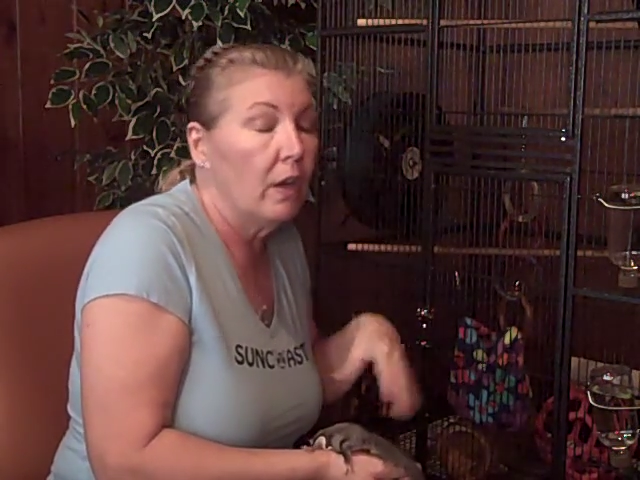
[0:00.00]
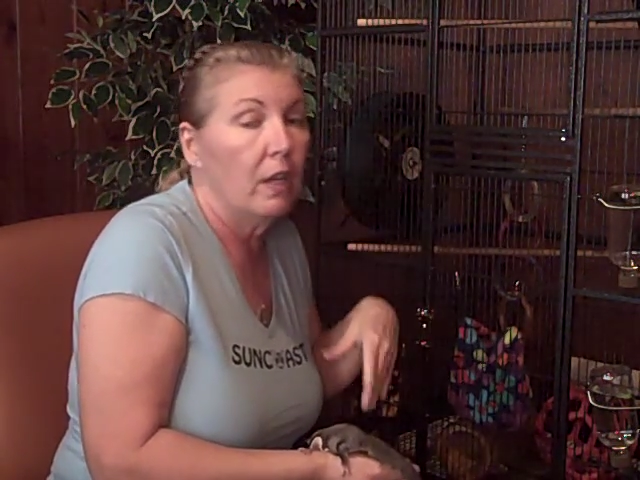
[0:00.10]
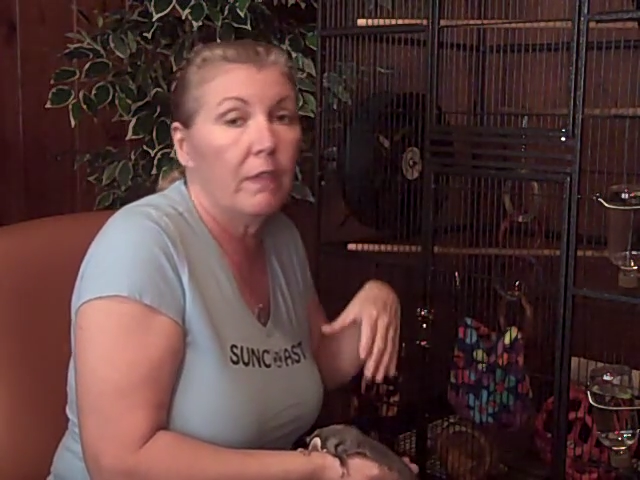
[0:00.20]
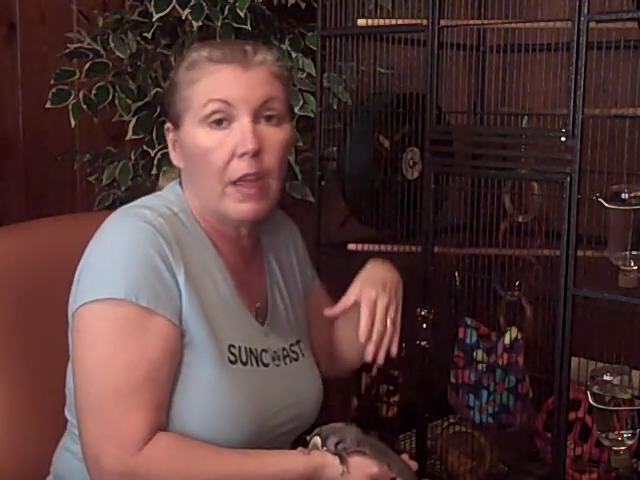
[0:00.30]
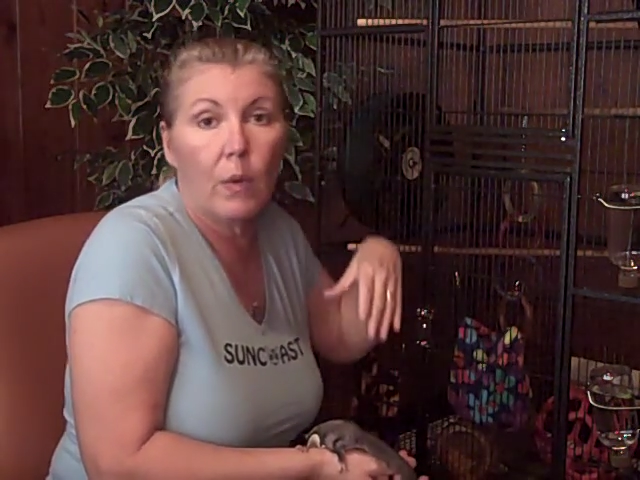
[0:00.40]
And
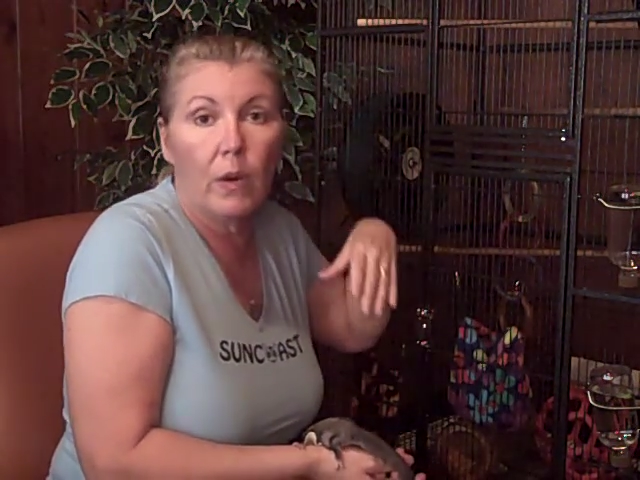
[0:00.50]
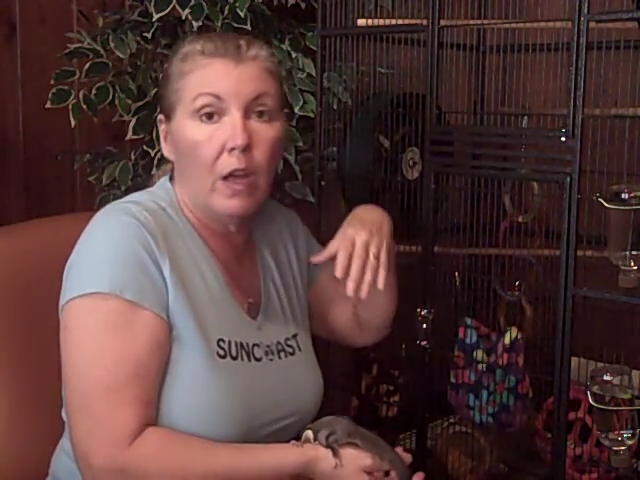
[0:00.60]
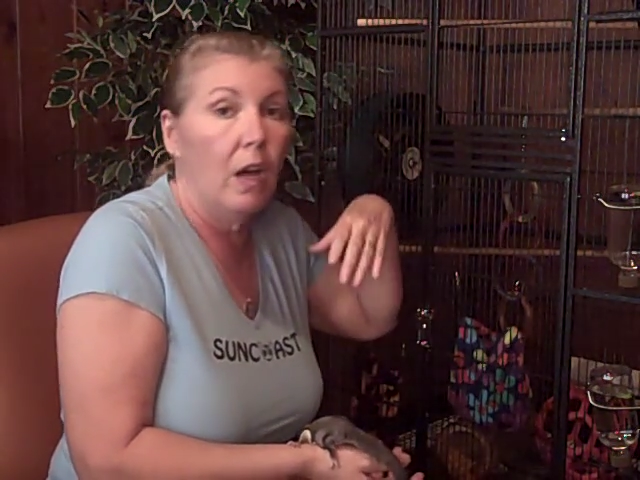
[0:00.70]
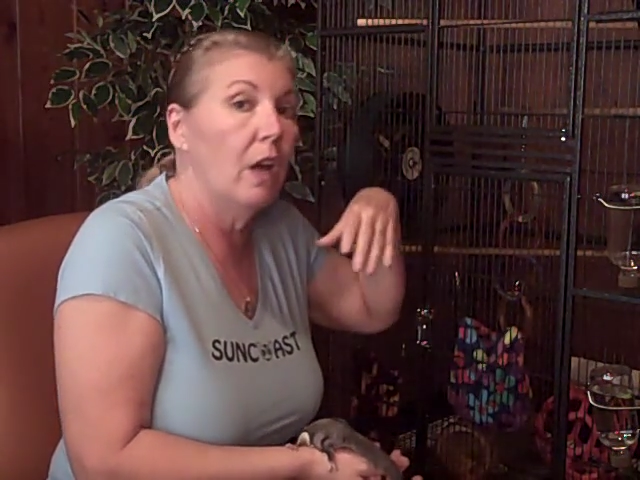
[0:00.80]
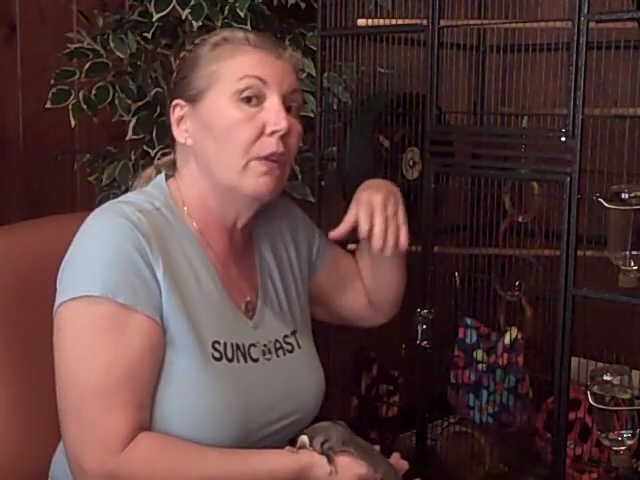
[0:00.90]
if they were in
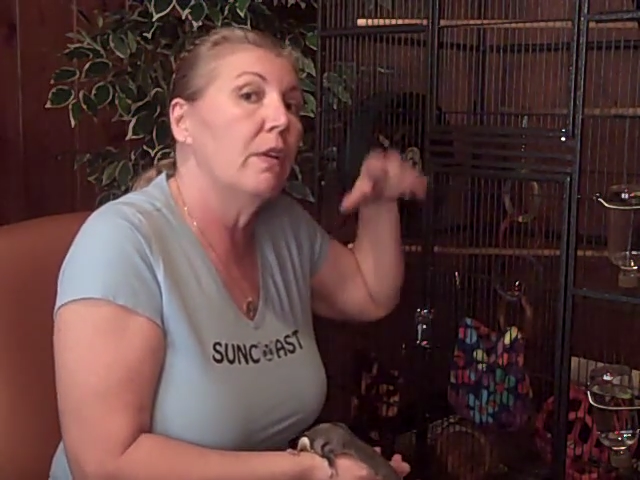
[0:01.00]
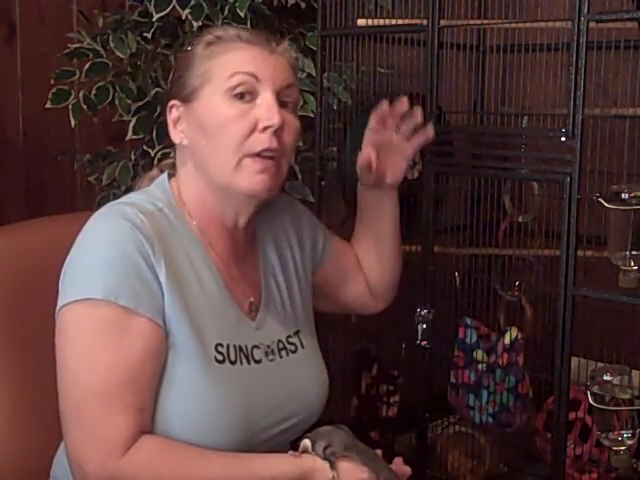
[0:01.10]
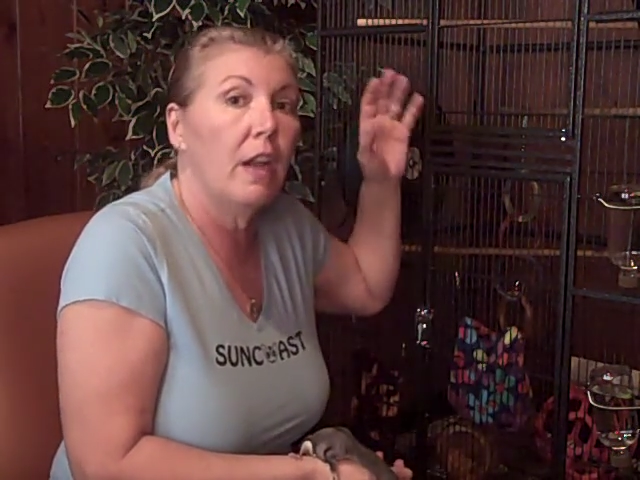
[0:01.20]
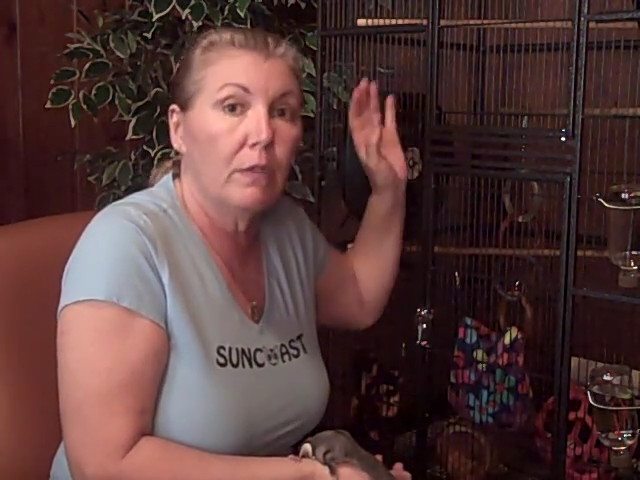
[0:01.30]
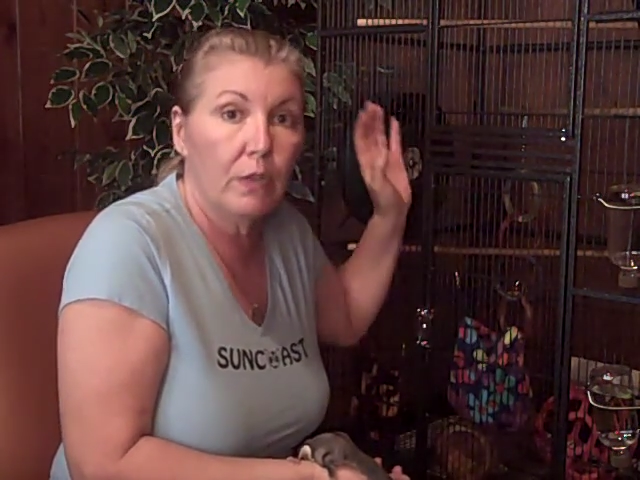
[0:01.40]
a
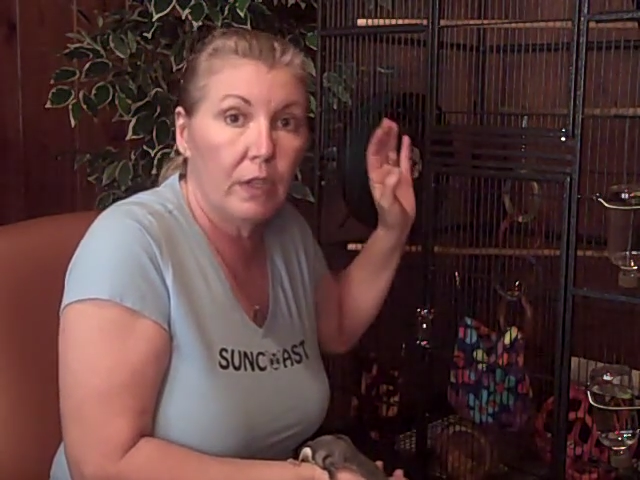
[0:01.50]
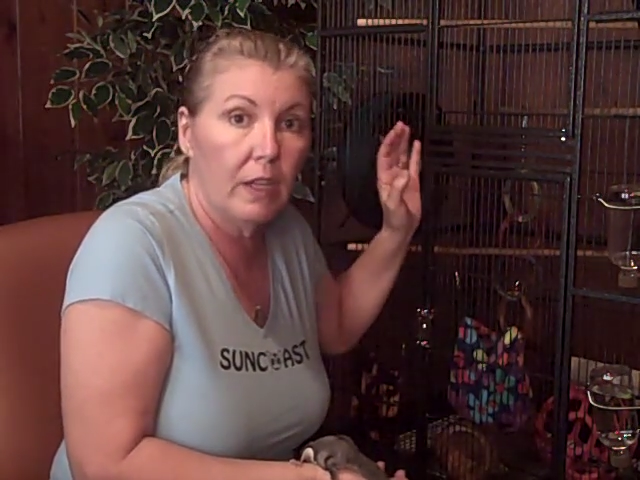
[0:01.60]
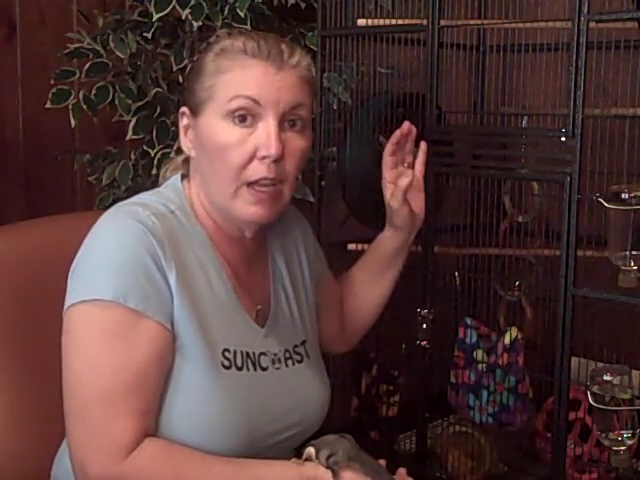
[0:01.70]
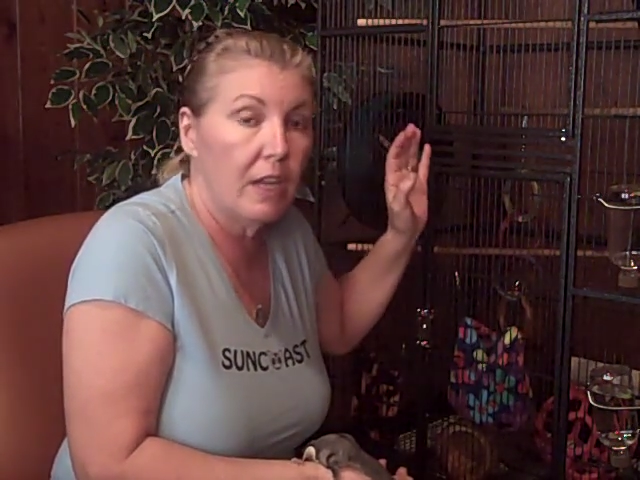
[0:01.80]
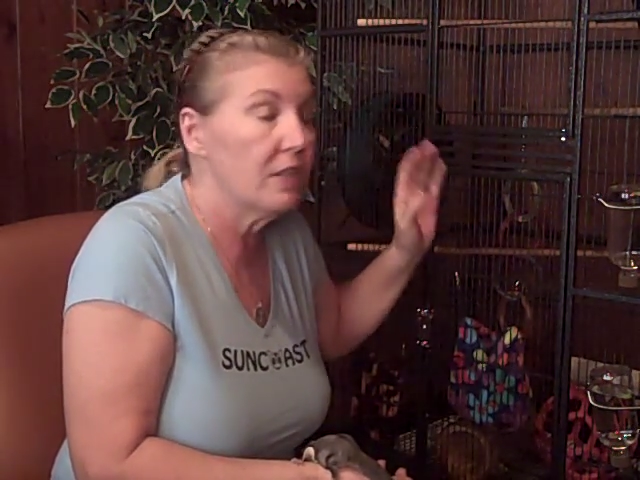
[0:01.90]
108-foot cage,